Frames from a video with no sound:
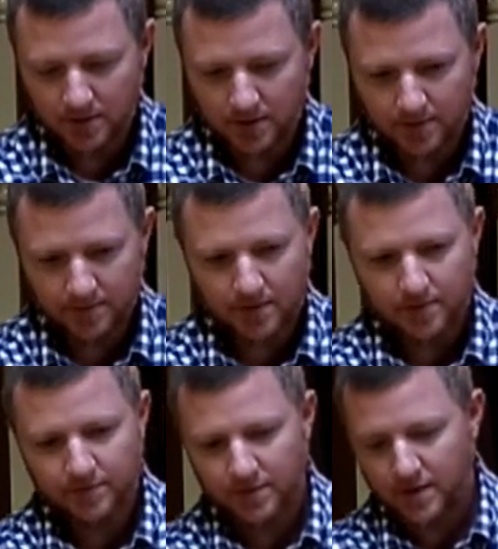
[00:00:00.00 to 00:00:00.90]

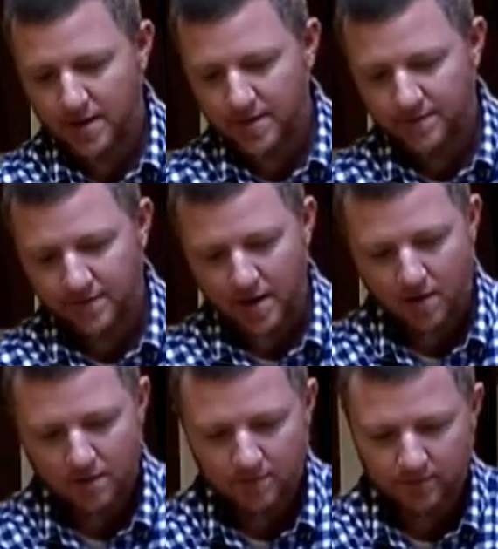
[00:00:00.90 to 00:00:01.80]
I've aligned the
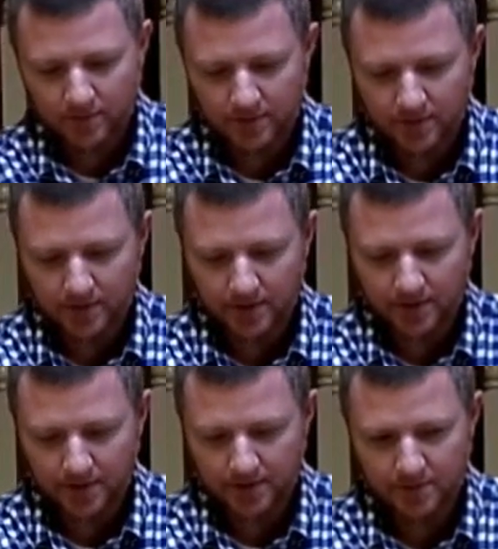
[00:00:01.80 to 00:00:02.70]
valve,
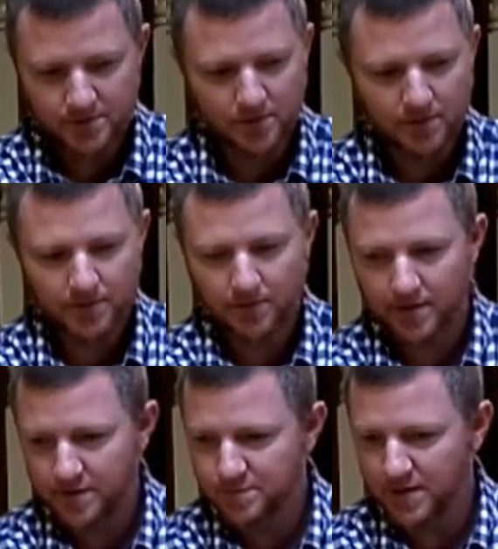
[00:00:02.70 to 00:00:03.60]
and the
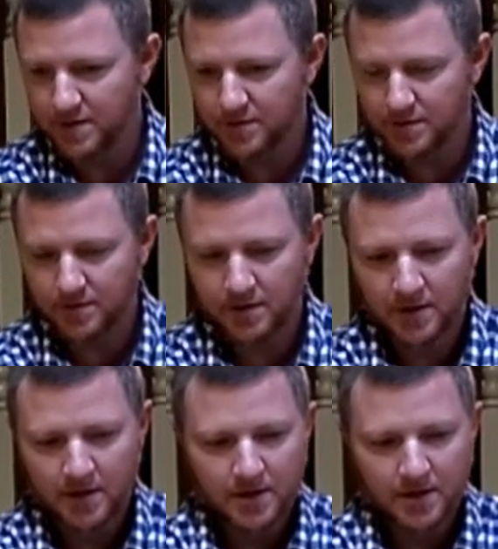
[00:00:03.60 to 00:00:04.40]
solenoid has been tuned.